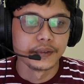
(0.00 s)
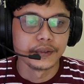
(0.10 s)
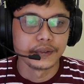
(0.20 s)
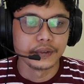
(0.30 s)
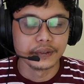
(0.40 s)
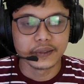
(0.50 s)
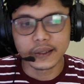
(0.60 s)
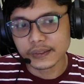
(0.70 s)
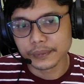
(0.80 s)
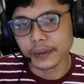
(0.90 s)
So it
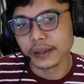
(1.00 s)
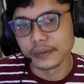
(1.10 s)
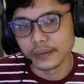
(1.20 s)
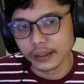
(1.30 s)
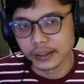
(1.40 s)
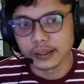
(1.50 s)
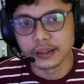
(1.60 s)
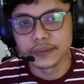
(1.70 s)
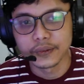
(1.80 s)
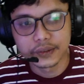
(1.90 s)
has a pattern like
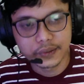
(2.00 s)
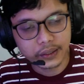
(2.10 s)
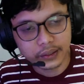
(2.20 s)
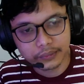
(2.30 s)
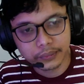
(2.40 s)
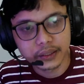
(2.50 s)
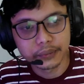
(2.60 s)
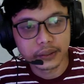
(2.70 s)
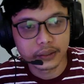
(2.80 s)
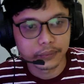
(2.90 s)
that. So it's like a
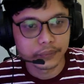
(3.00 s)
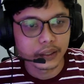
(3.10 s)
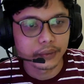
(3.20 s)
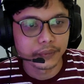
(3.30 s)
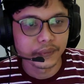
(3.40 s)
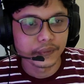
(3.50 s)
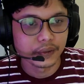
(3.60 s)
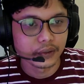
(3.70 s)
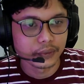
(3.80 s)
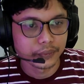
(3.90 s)
mathematical problem
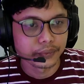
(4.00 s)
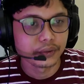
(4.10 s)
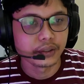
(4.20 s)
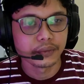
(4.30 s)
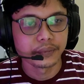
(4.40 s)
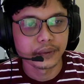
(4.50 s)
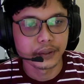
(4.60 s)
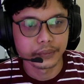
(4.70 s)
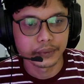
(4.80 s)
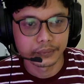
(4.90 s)
instead of a programming
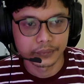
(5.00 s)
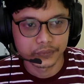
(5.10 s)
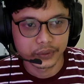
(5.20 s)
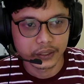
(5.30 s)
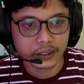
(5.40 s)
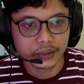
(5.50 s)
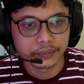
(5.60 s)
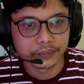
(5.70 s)
problem, right?